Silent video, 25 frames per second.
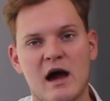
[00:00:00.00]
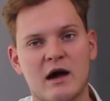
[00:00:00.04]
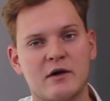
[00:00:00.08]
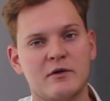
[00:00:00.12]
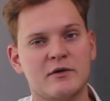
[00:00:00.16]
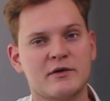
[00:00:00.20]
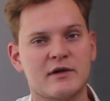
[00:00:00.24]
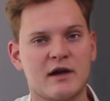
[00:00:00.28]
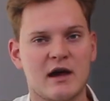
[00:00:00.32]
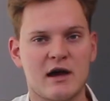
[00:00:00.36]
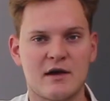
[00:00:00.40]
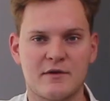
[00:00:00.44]
I
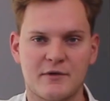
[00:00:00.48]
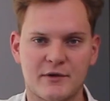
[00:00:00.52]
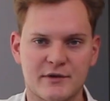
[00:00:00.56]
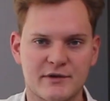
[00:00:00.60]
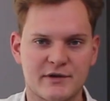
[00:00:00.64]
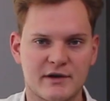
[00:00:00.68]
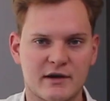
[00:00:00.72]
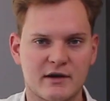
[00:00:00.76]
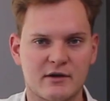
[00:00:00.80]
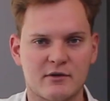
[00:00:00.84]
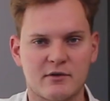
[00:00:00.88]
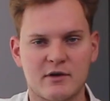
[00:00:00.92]
was
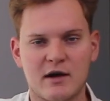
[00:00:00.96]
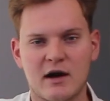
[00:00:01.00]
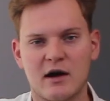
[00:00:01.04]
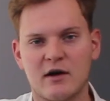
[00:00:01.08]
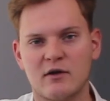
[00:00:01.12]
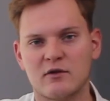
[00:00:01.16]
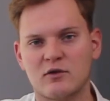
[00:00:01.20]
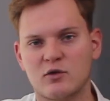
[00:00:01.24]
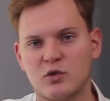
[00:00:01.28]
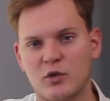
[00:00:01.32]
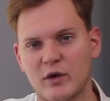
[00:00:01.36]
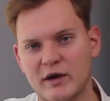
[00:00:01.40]
averaging
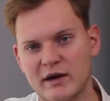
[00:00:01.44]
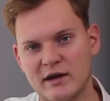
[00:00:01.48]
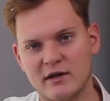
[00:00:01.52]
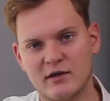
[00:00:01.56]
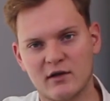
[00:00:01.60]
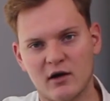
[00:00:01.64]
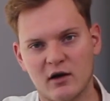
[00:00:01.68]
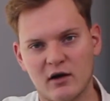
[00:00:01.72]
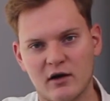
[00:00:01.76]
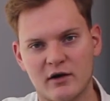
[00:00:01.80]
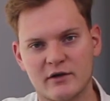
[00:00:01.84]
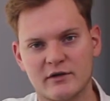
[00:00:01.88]
around $20
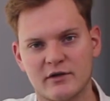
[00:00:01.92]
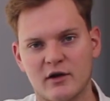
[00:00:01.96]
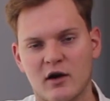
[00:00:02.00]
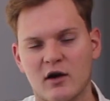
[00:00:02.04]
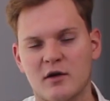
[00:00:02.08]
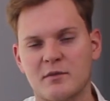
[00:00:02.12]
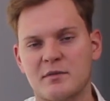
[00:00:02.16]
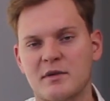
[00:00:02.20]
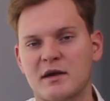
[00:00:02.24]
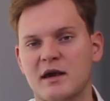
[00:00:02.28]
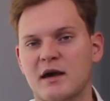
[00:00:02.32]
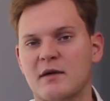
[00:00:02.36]

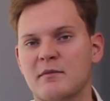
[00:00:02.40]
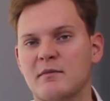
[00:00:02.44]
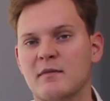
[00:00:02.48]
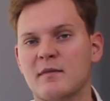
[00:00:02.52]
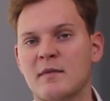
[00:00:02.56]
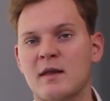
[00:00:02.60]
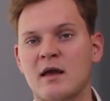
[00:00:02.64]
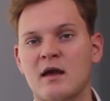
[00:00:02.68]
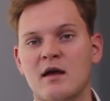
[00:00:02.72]
RPM.